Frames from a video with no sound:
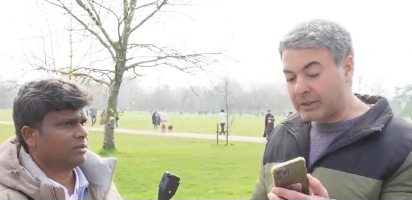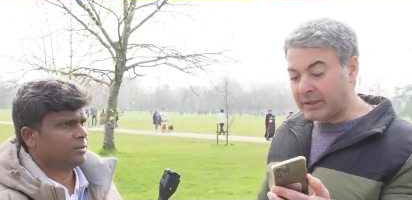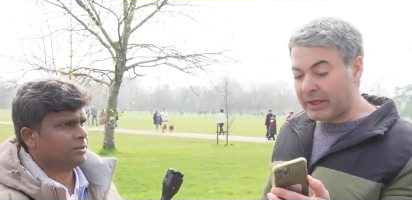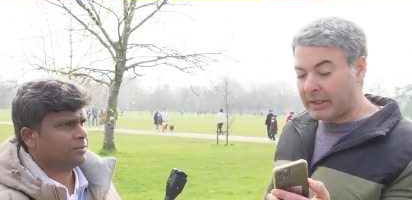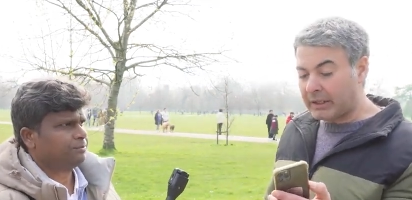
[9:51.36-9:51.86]

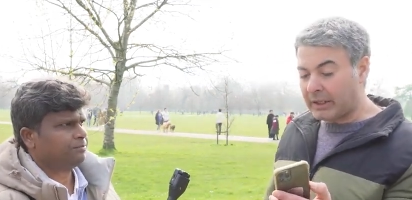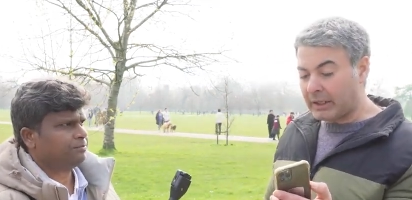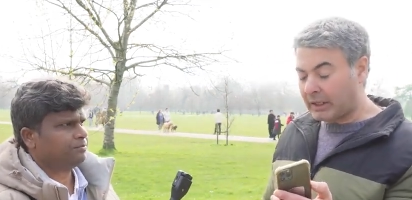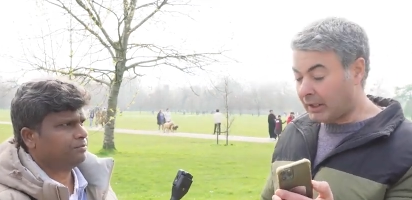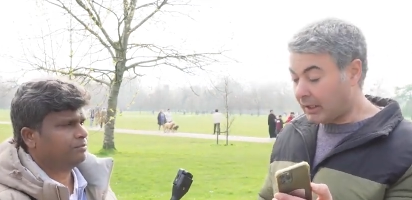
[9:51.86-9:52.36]
Speaker 1: They
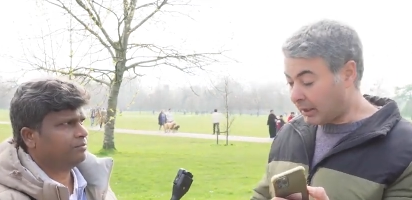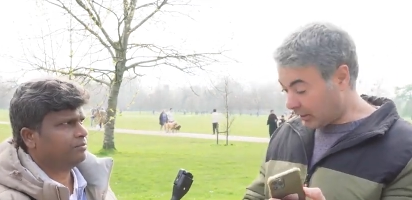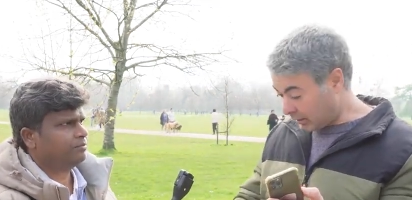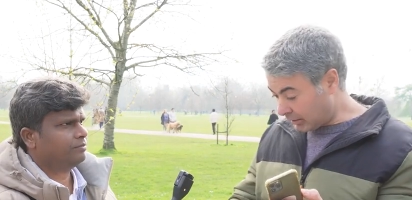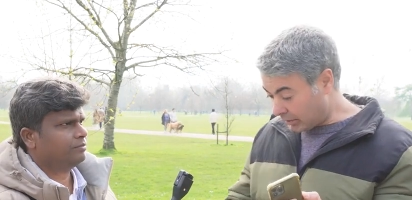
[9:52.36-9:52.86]

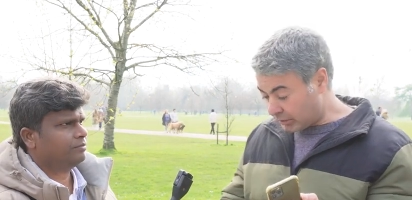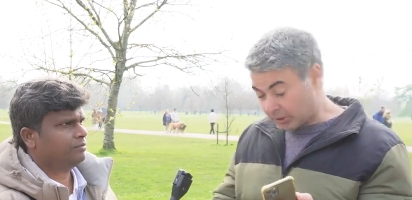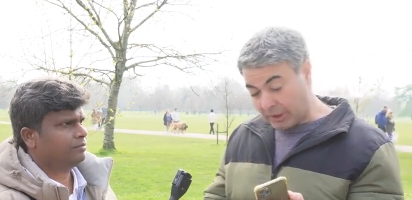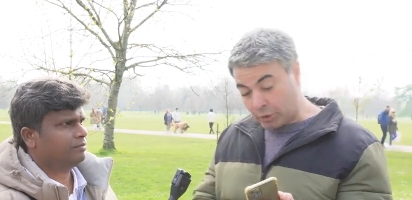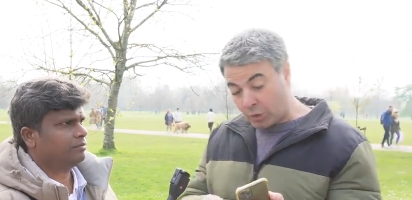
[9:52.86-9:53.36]
uh,
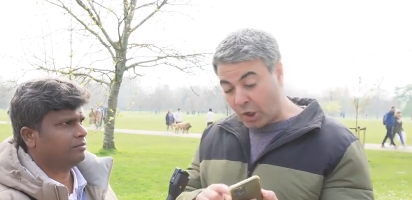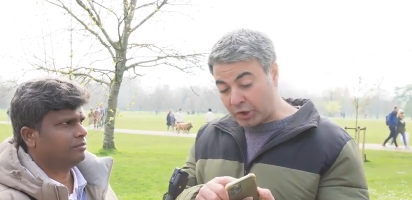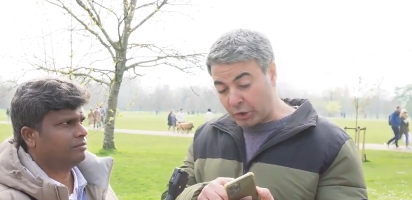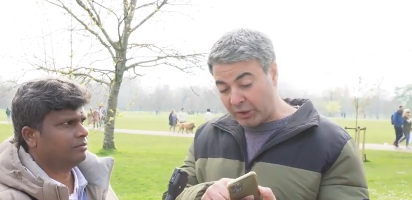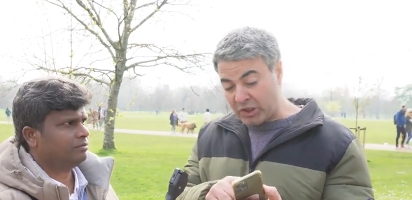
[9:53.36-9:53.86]
they don't
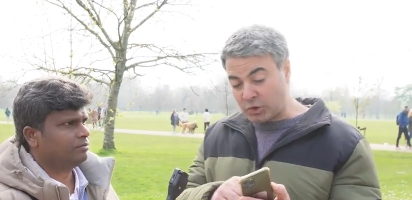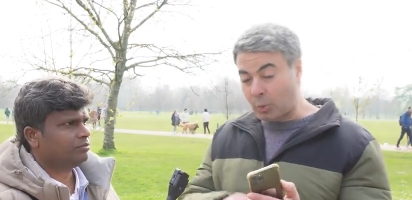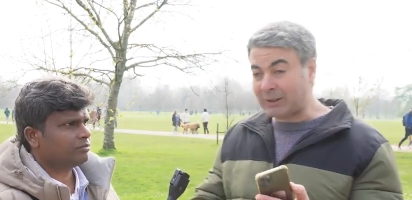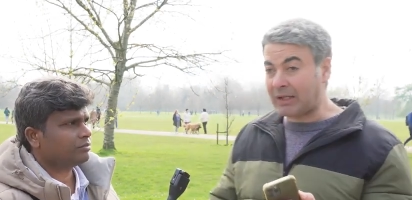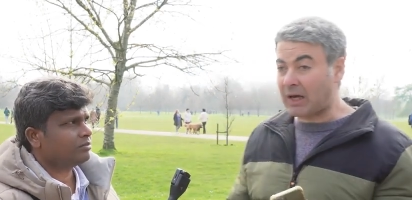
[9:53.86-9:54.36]
acknowledge
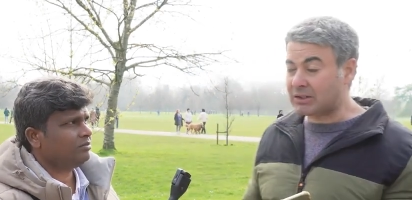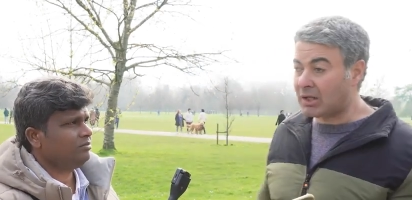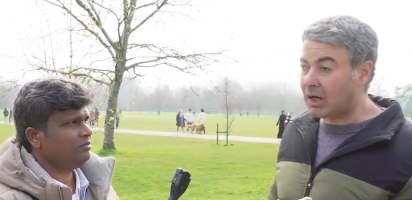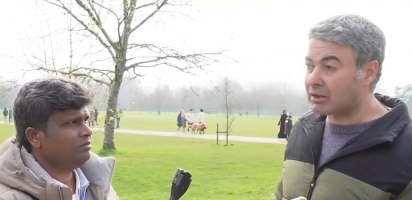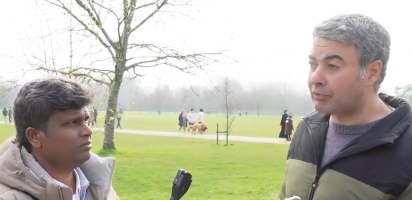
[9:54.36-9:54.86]
what
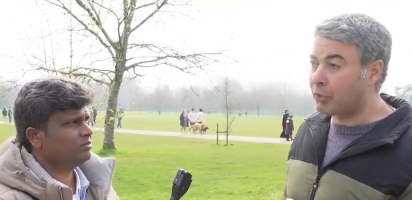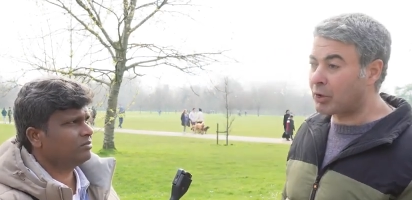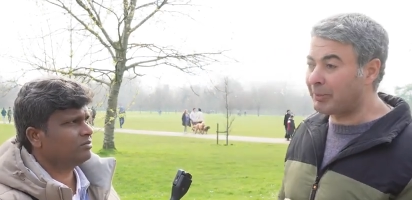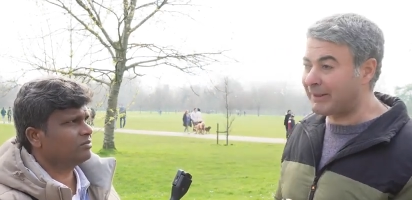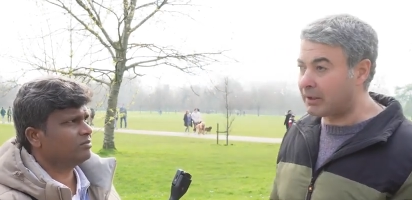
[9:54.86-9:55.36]
has God
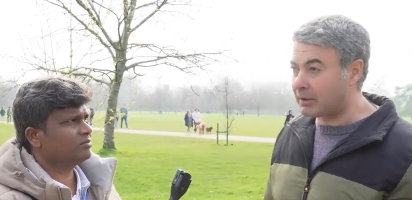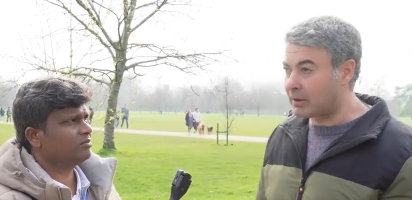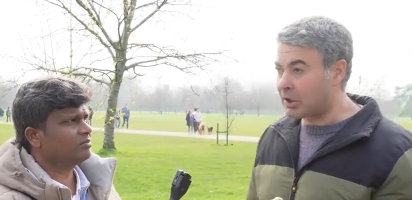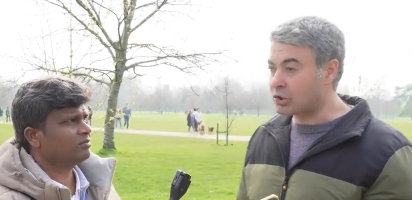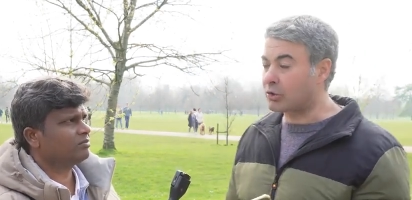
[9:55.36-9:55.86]
forbidden.
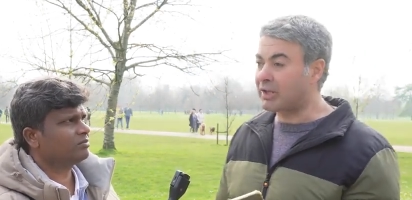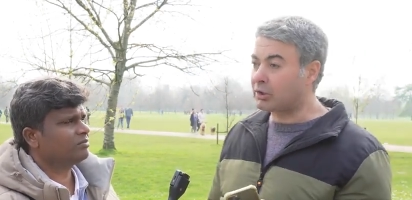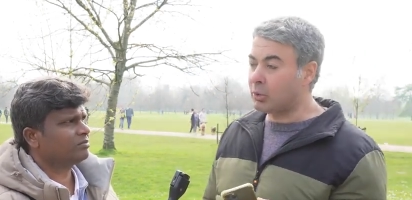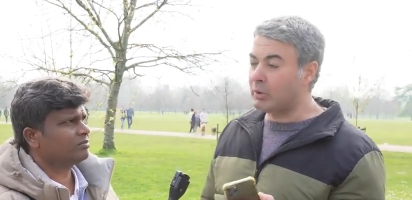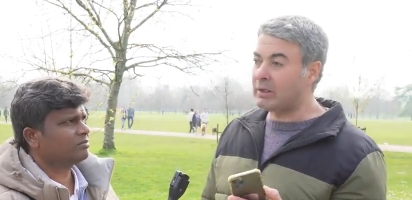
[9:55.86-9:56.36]
So
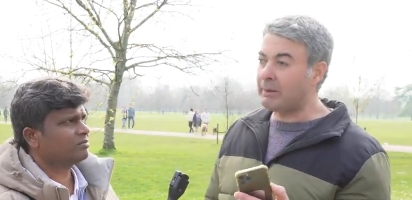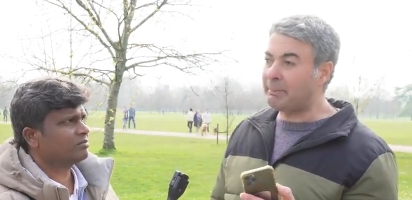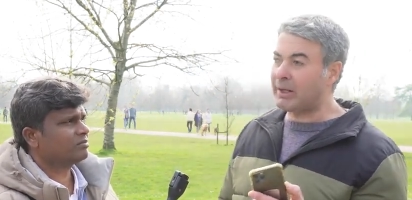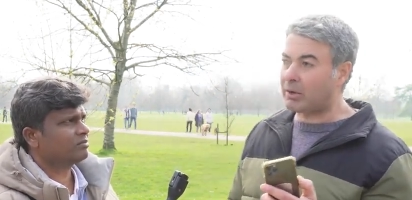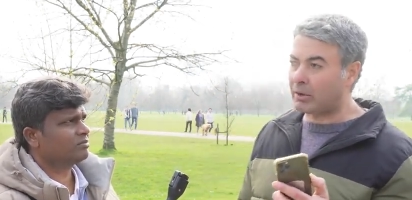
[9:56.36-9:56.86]
they're doing a
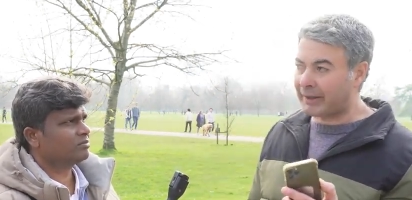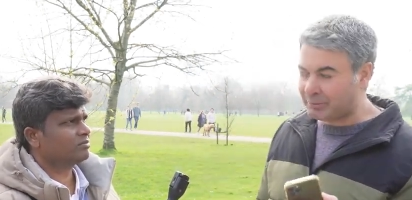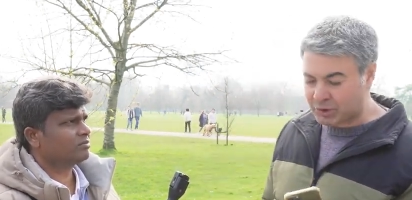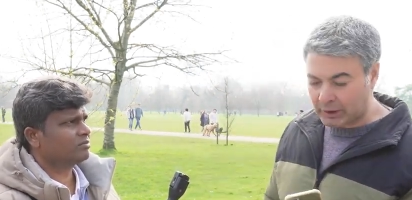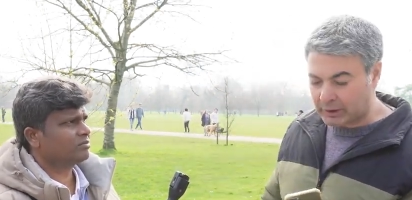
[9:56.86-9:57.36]
big
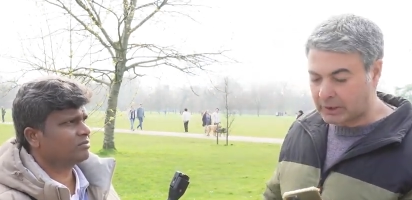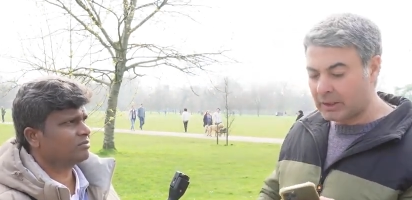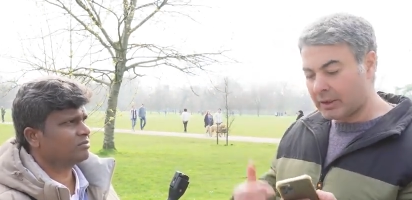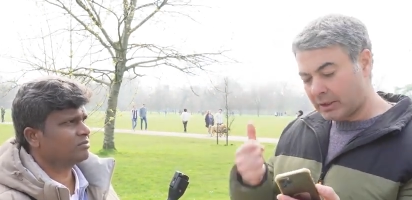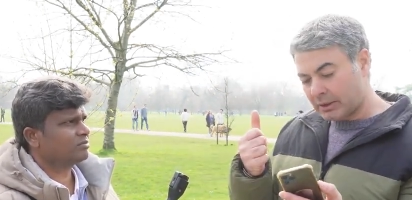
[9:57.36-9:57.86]
corruption.
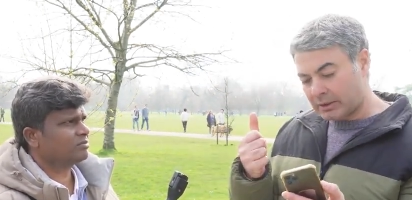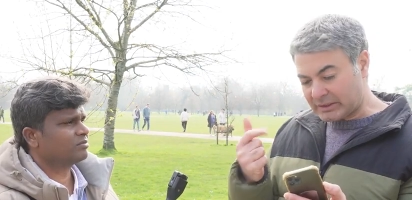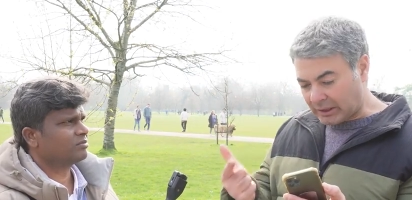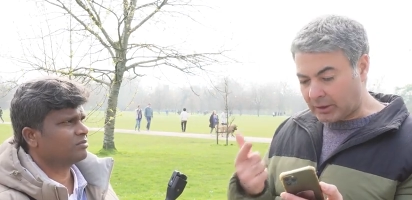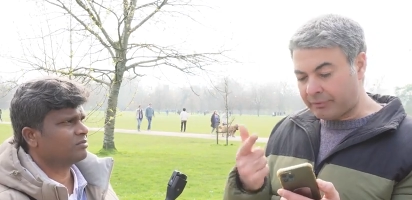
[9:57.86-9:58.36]

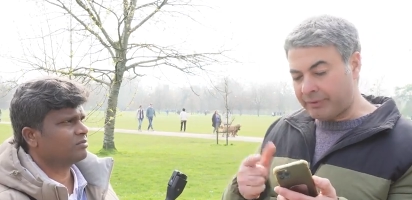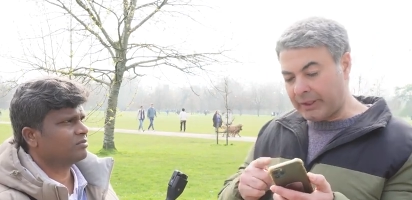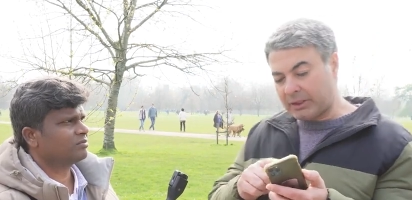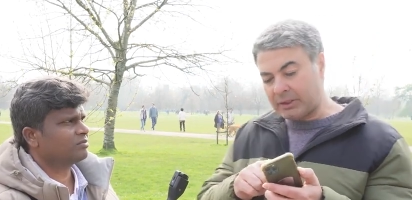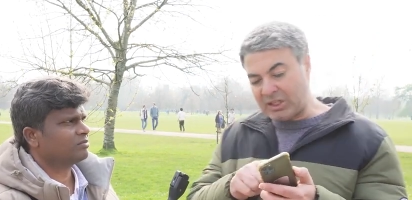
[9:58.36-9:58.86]
The second
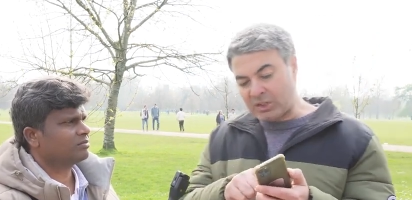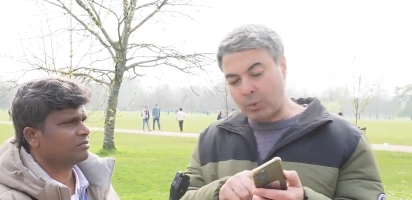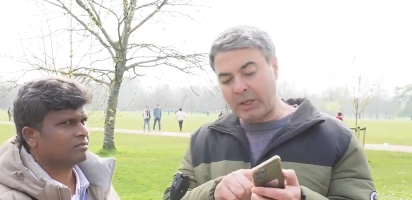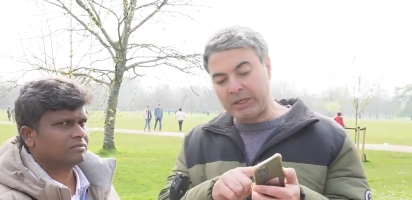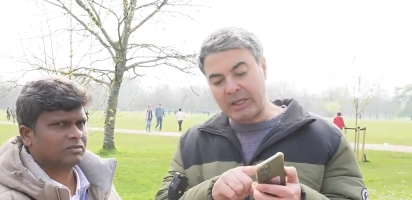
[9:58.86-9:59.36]
thing,
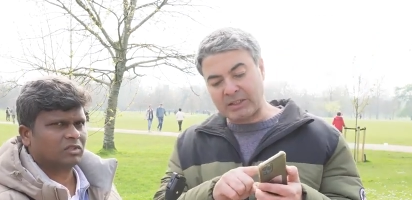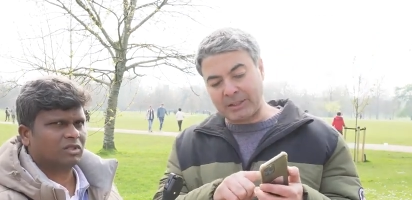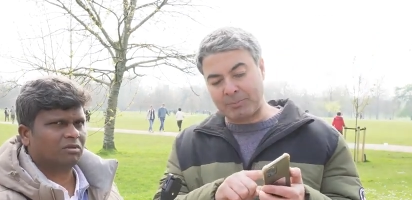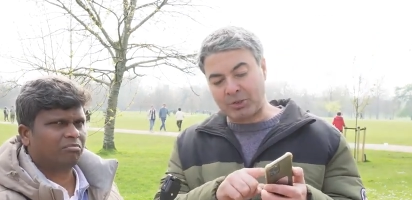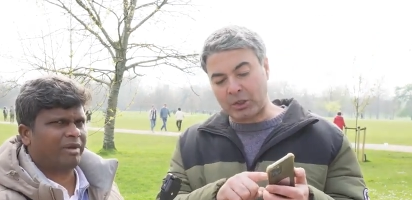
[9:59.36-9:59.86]
this one is
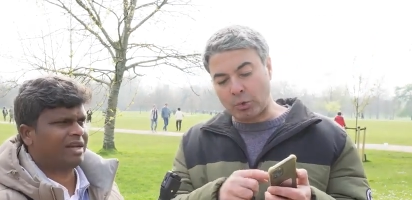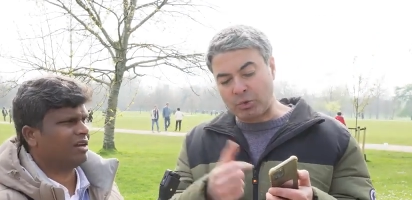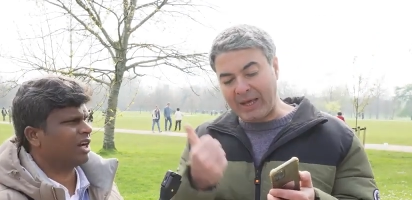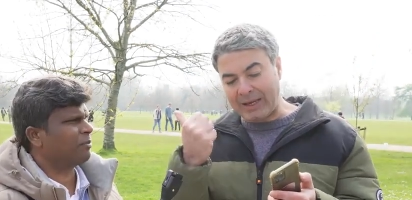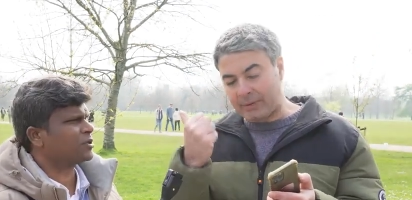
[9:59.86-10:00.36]
subject big
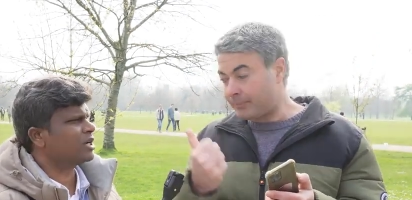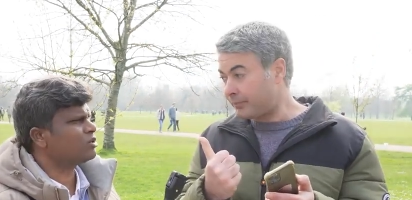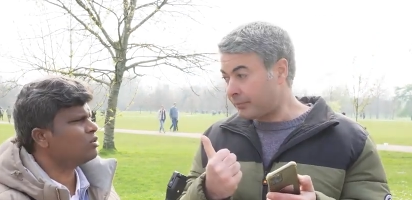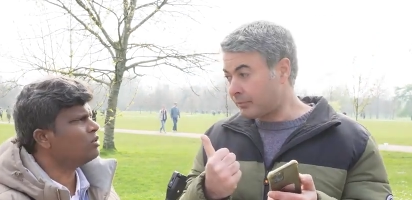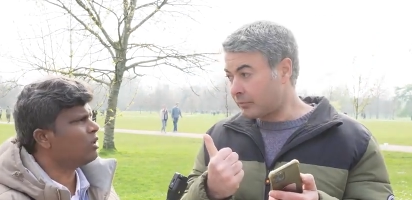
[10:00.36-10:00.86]
to
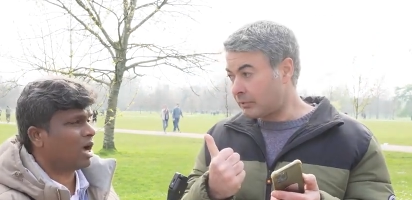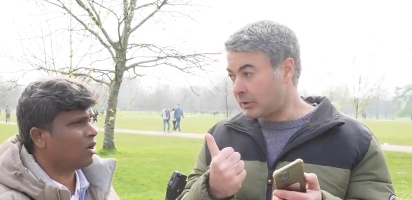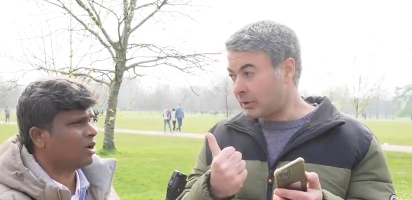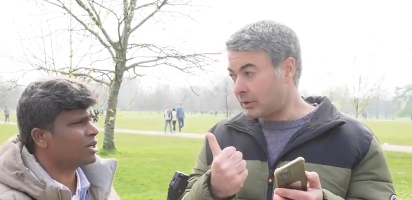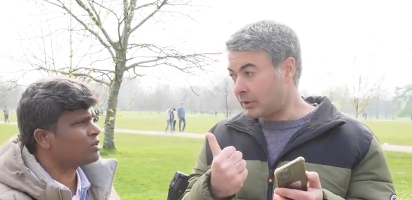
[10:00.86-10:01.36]
corruption that. to who?
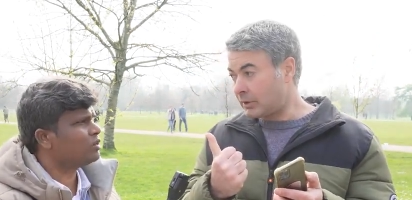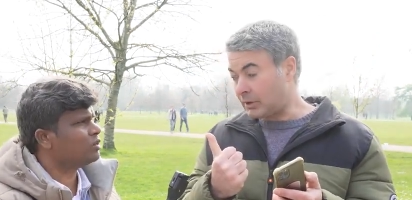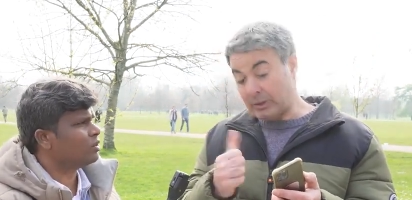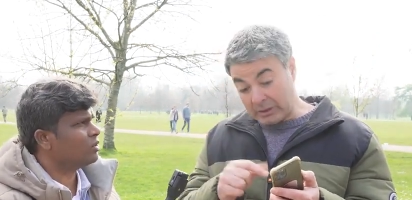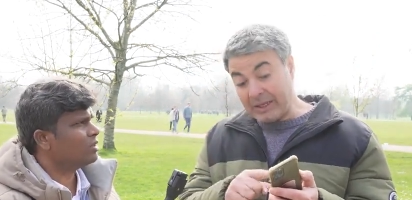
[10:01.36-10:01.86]
According to
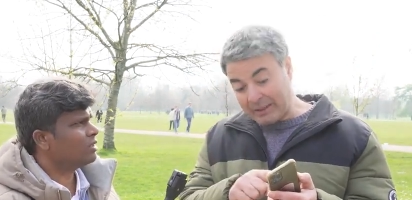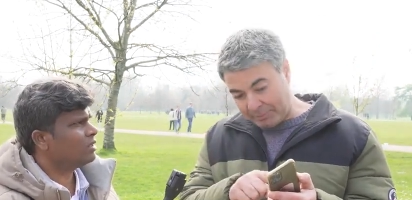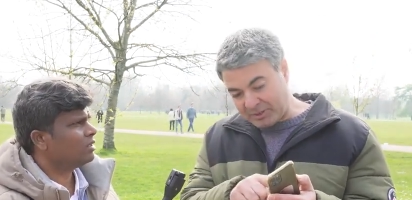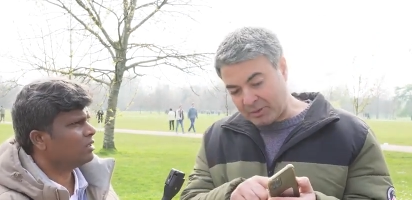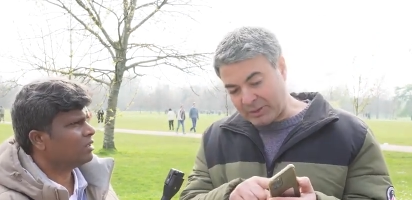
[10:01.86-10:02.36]
who?
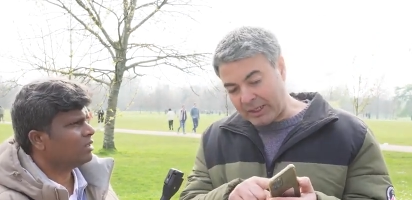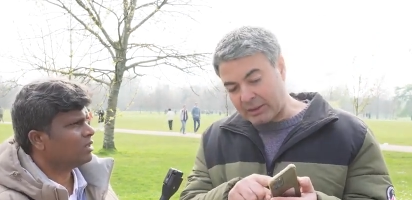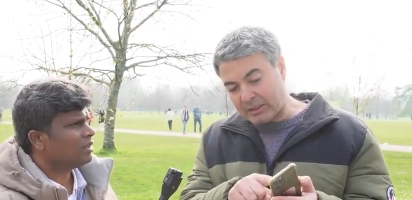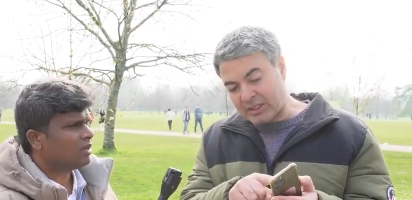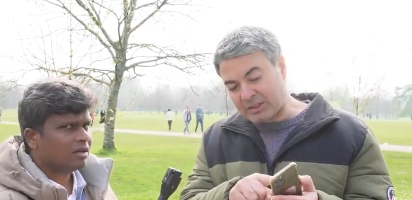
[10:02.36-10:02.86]
I'm, not
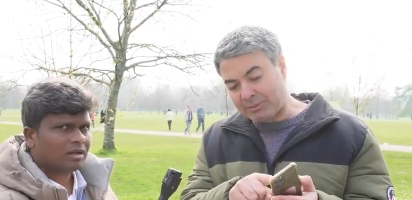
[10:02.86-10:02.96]
saying it's